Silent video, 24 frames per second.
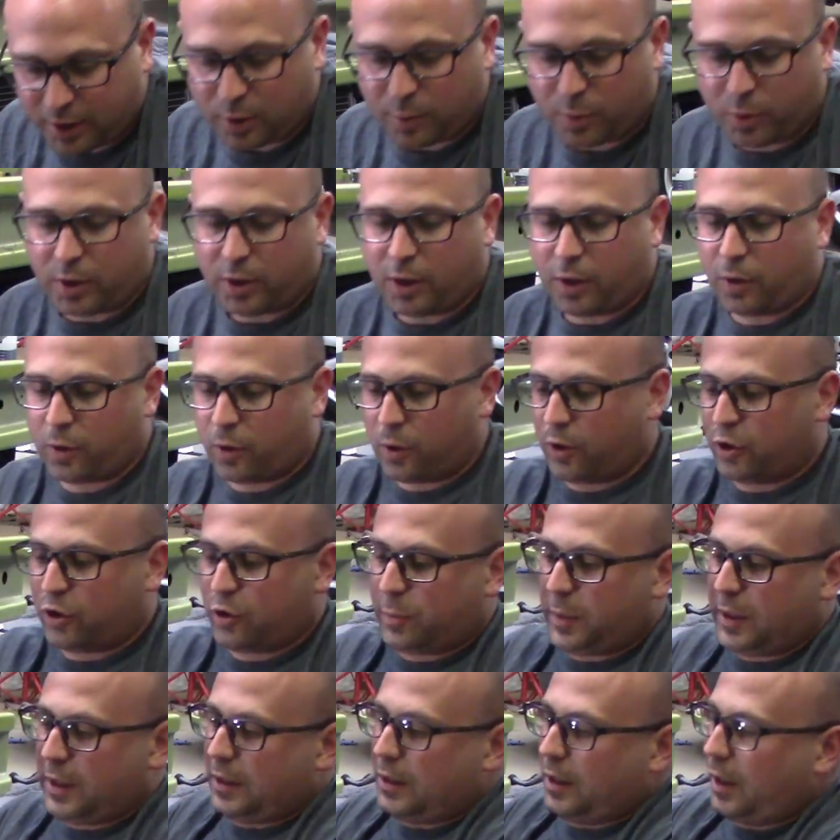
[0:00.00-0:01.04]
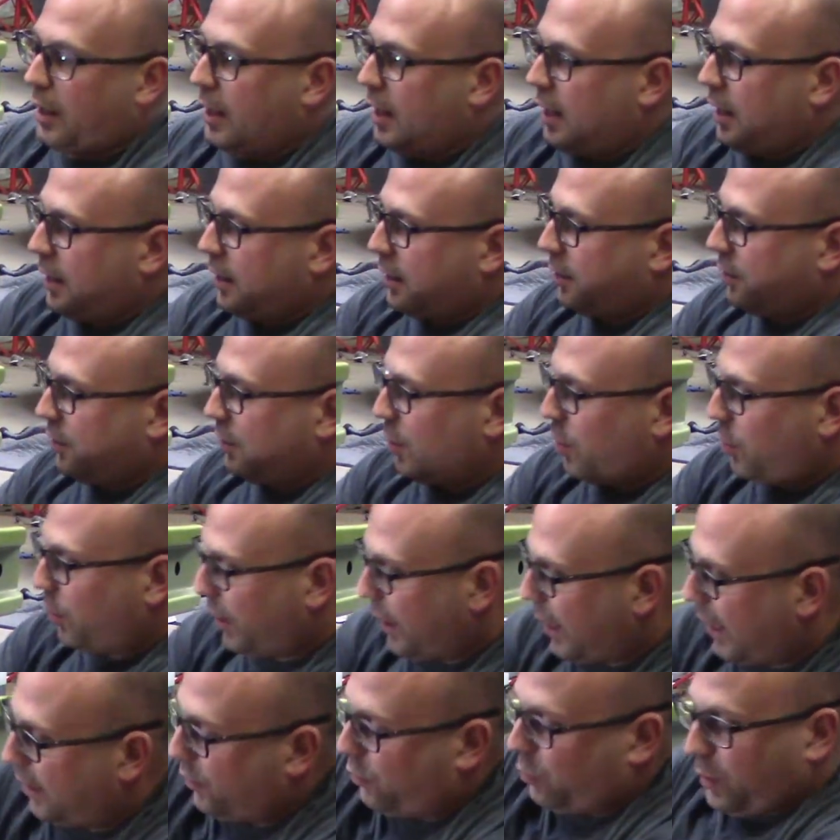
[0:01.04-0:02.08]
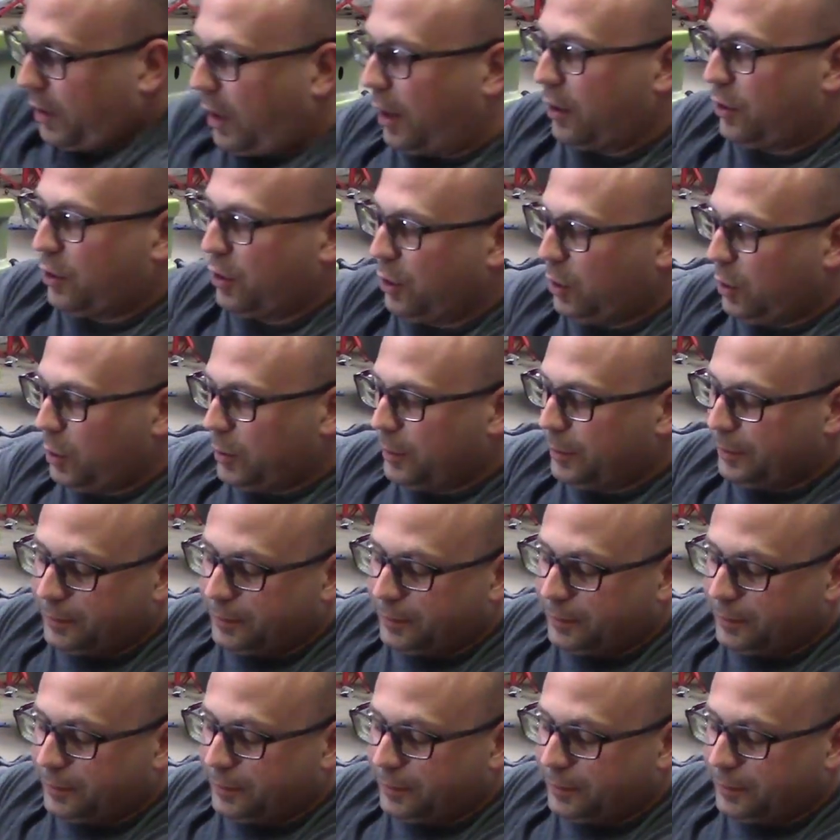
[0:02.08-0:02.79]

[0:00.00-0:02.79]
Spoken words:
to put another speed nut on because it only has one of the two.